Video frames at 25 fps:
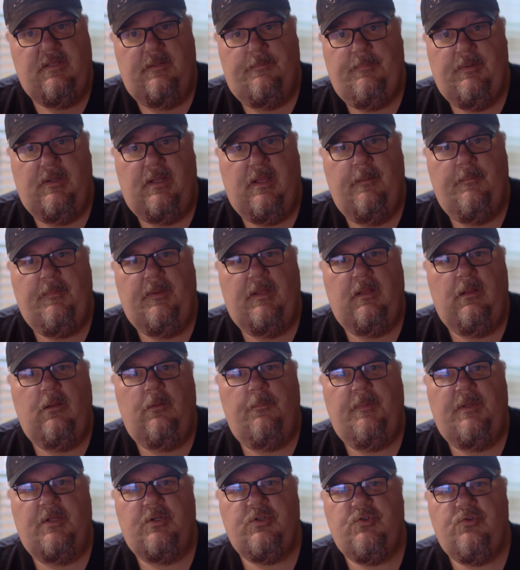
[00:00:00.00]
becoming a
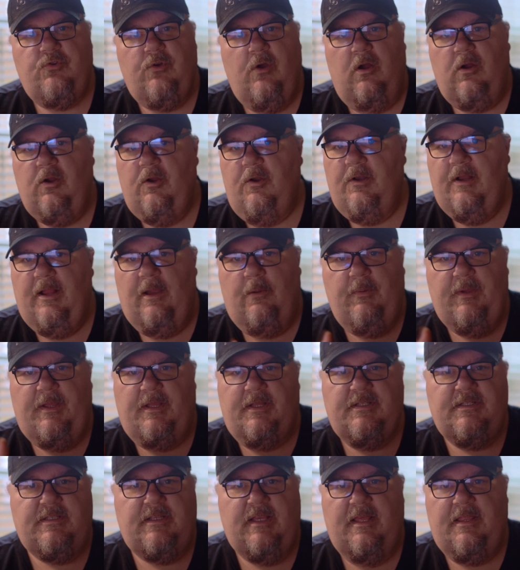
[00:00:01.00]
little bit stronger. Now, we
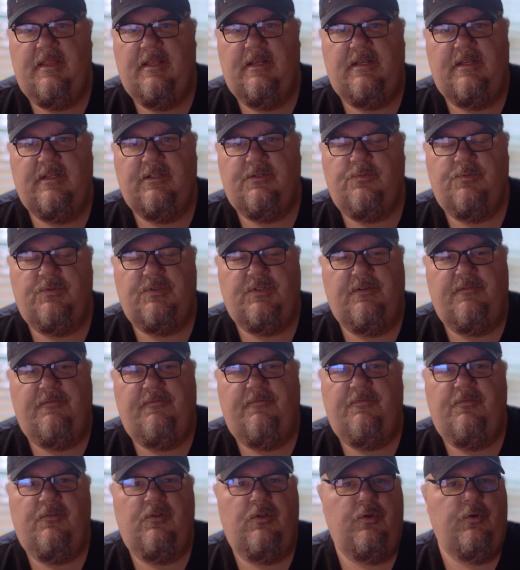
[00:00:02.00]
could say that this was a
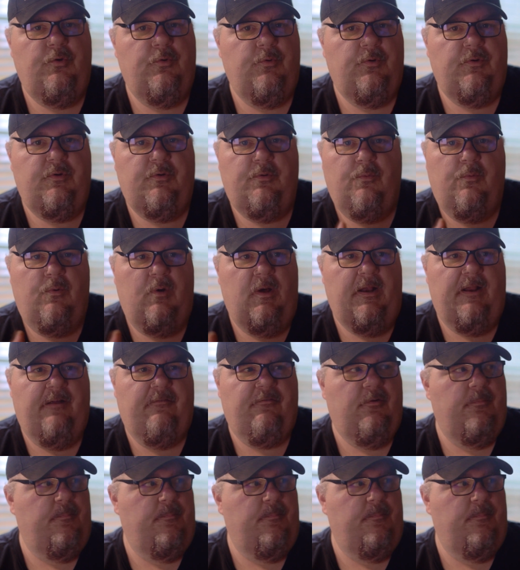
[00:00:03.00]
fluke, whatever,